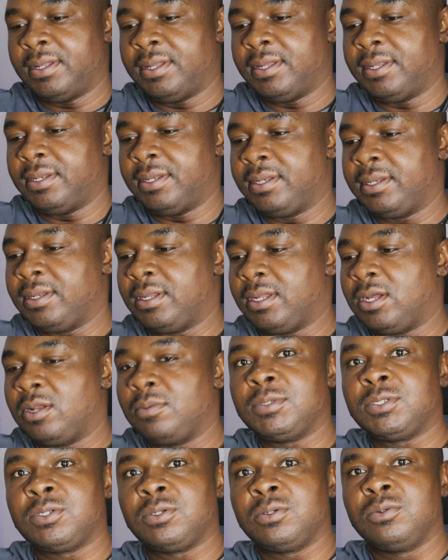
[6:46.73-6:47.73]
And I'll
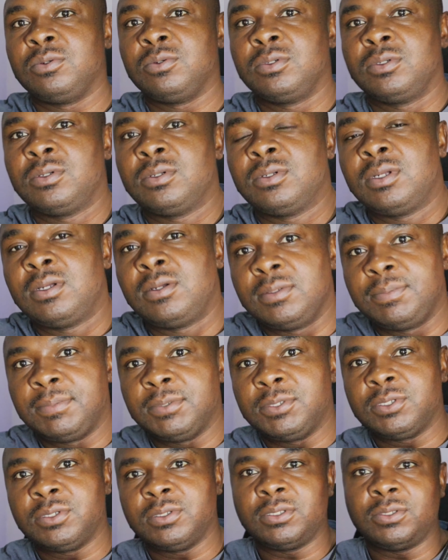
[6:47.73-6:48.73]
be showing you I'll
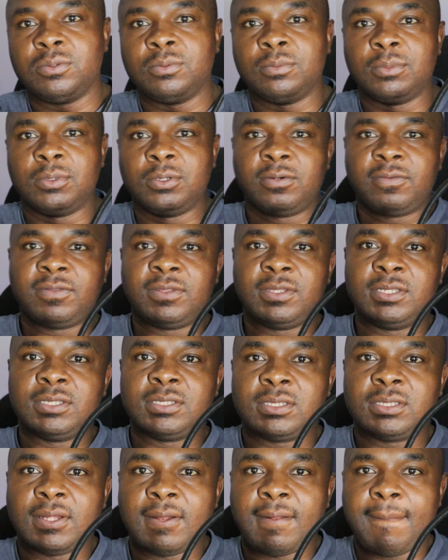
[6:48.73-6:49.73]
be showing you more of
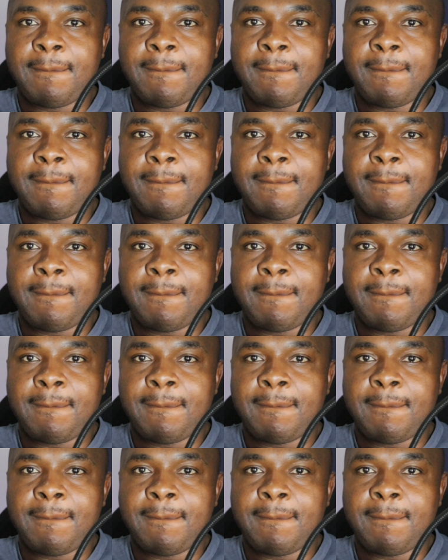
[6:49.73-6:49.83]
these.